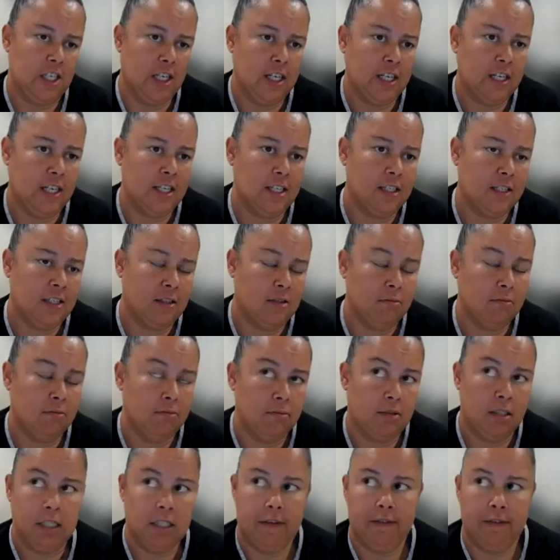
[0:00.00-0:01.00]
years,
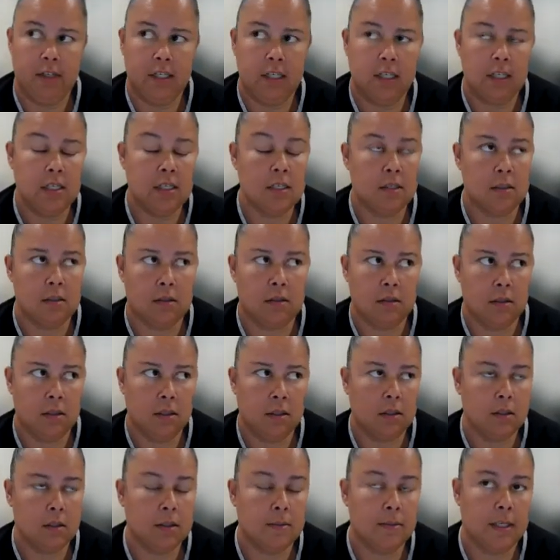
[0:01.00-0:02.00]
7 years, I
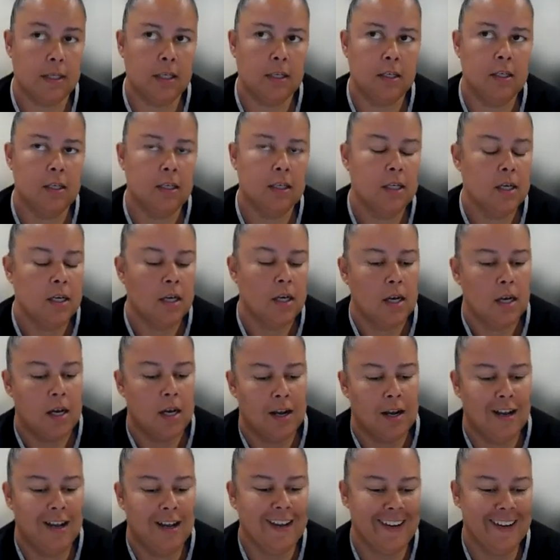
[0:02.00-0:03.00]
think it's been,
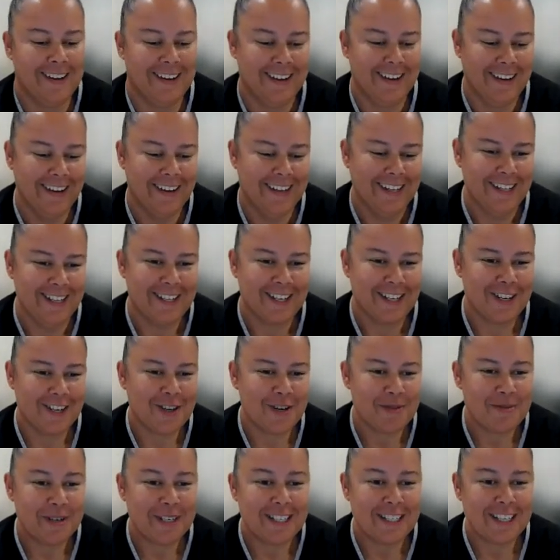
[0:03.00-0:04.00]
to
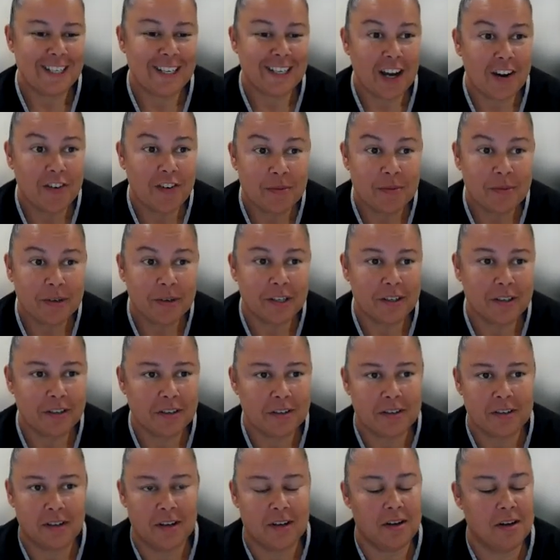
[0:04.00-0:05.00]
lobby to government,
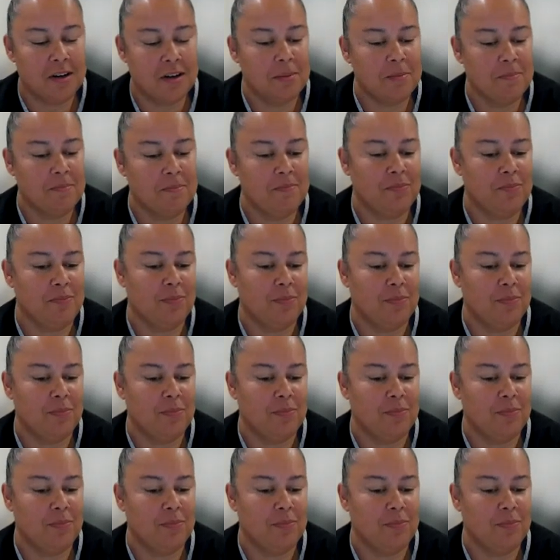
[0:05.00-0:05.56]
and